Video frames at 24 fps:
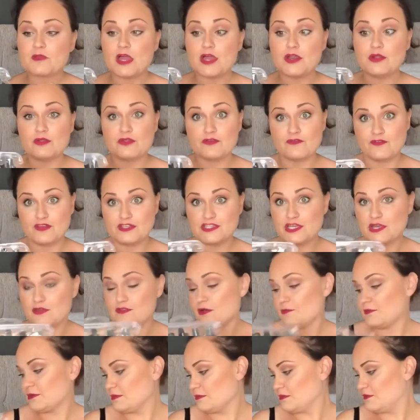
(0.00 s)
another video that
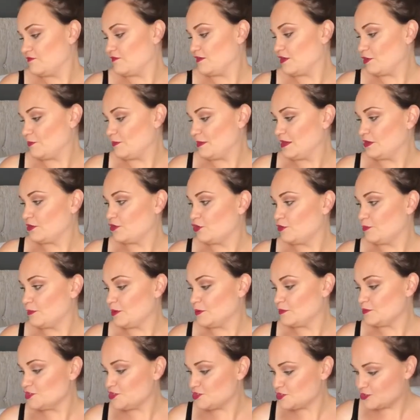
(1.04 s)
I'm going to be filming coming
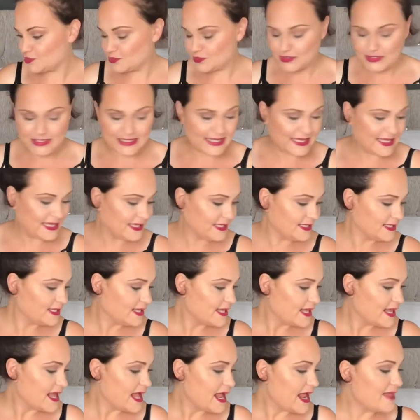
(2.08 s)
up shortly.
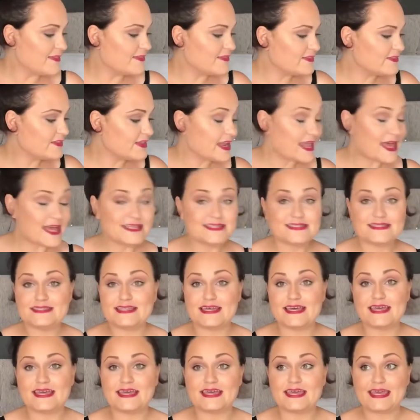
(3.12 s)
And then the last
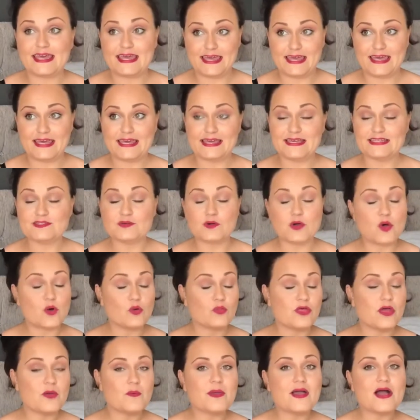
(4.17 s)
thing is,
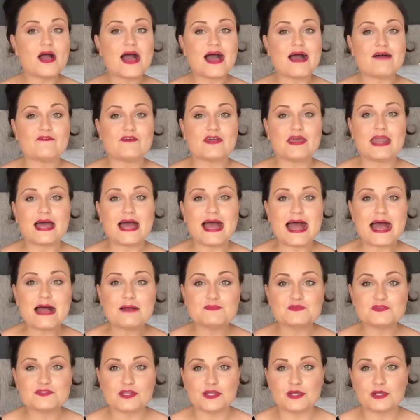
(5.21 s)
although we are having
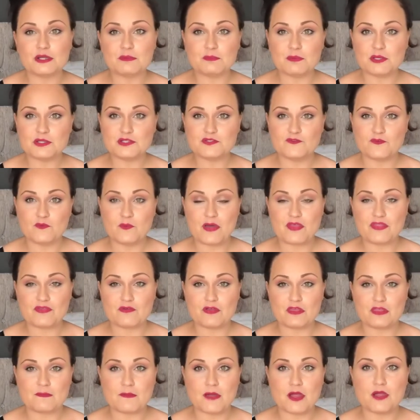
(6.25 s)
absolutely beautiful weather
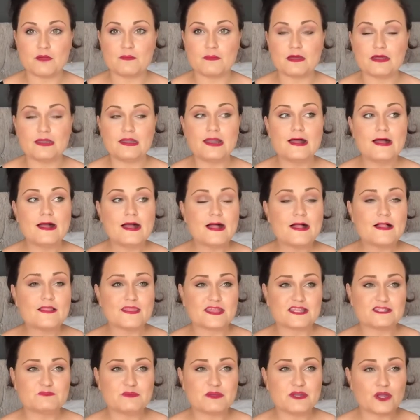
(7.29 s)
at the moment,
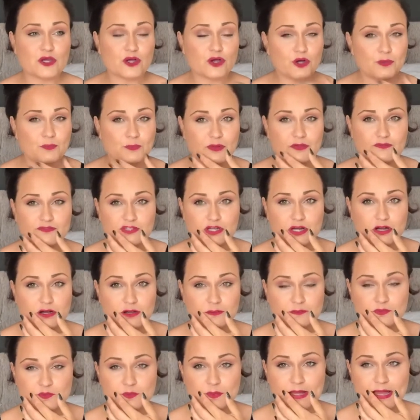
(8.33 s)
there's been a couple of
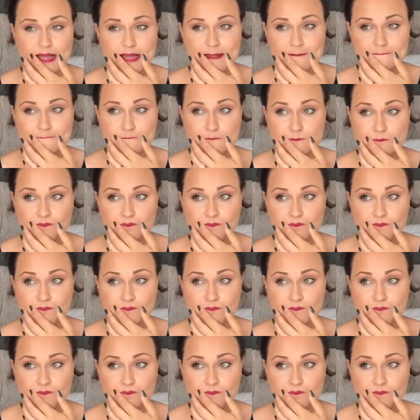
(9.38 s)
times where